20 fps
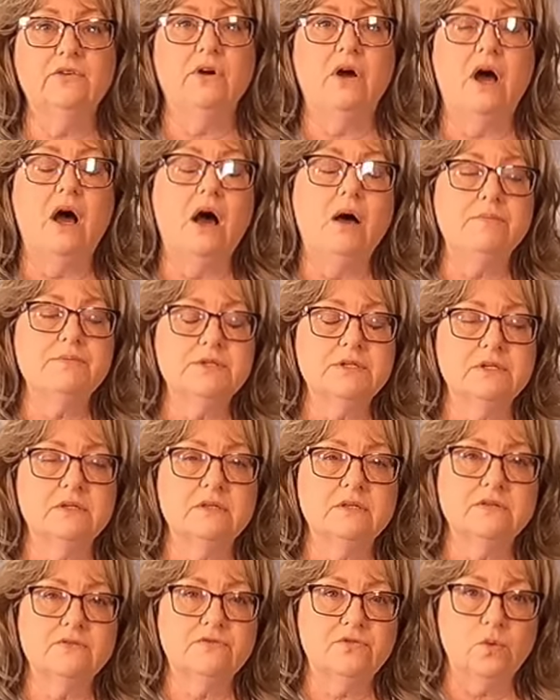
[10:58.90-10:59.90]
into
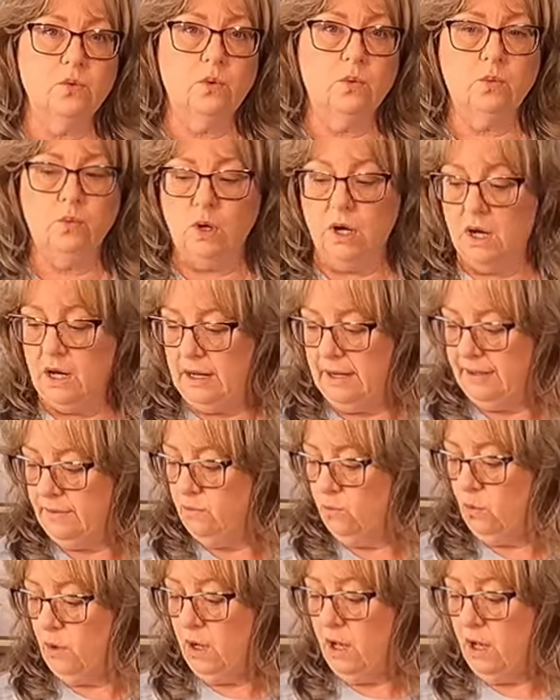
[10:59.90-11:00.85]
options for wine.